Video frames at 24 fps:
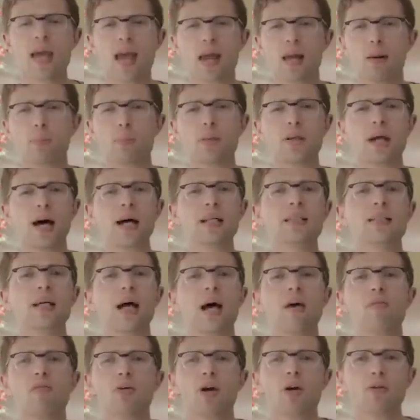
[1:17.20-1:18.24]
and apply it to
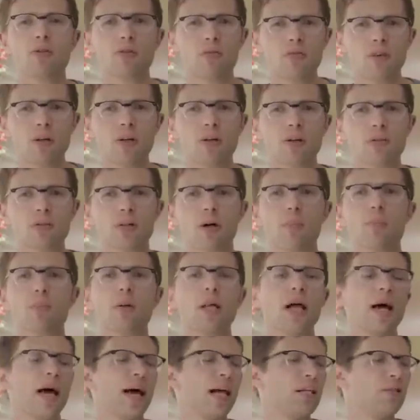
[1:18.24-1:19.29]
every other field.
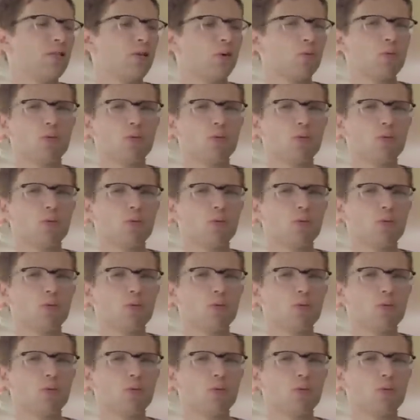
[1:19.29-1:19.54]
Apply it to